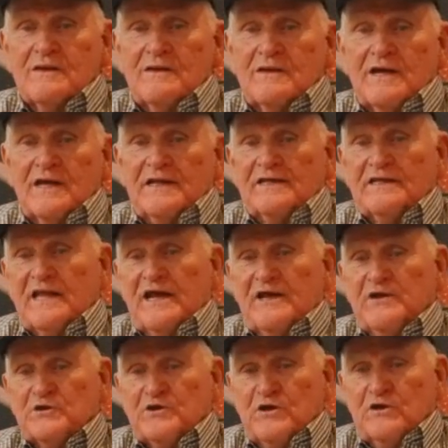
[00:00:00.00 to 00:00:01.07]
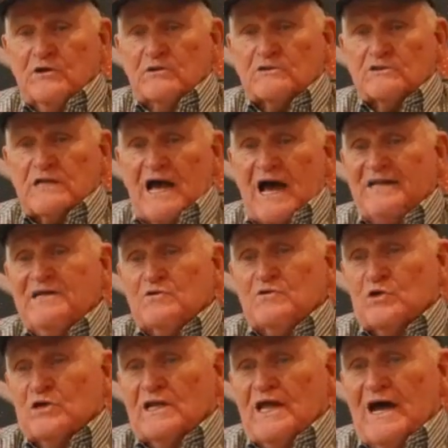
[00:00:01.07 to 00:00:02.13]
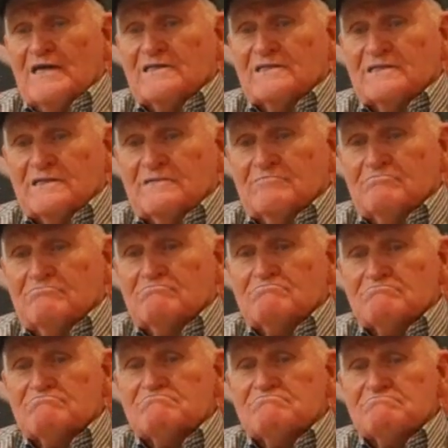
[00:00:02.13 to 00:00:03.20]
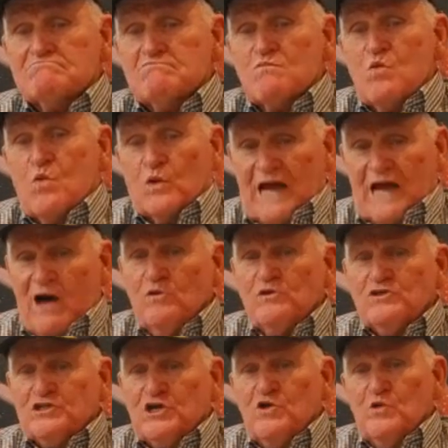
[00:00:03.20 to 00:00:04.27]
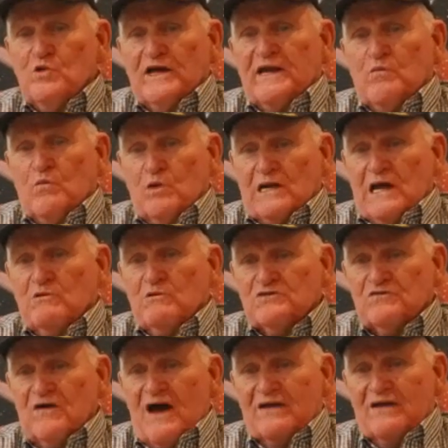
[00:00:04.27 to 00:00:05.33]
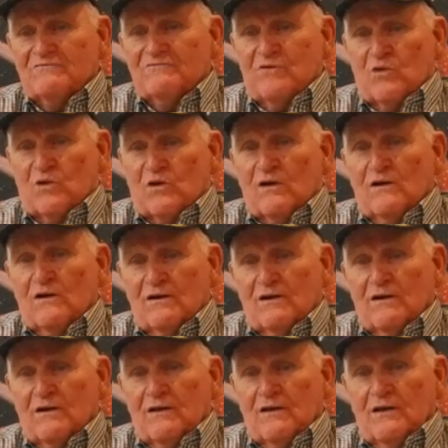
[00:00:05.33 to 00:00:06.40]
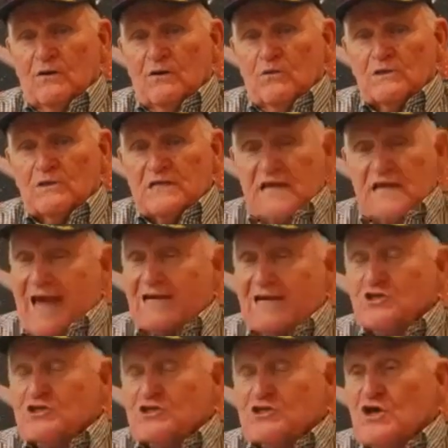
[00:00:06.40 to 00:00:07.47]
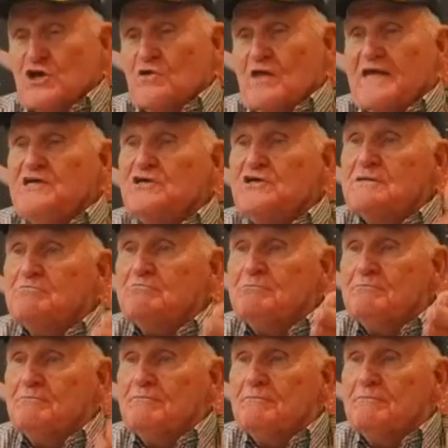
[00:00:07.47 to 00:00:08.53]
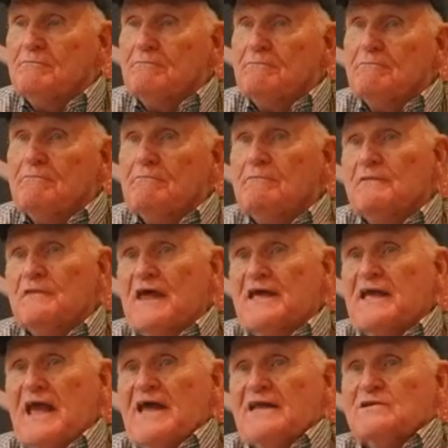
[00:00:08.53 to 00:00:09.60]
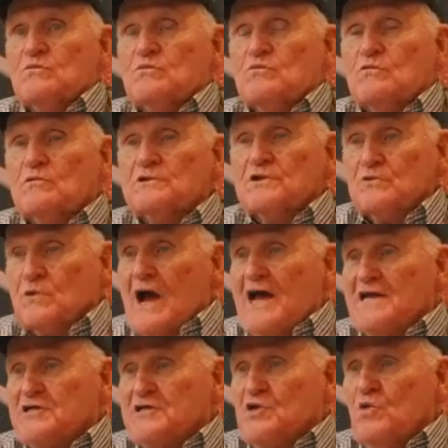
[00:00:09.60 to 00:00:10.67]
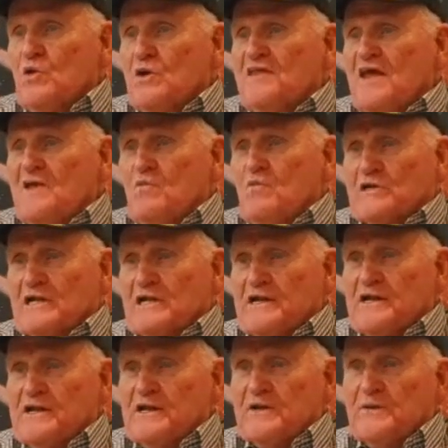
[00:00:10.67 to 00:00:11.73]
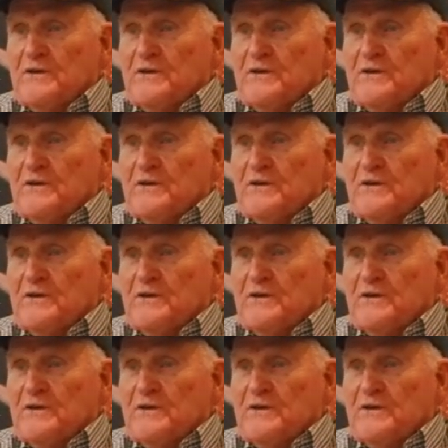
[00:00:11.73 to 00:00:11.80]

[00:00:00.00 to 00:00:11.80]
and in later years, I didn't realize that what I was doing and what I was fighting for was actually so they had the right to do what they wanted to do.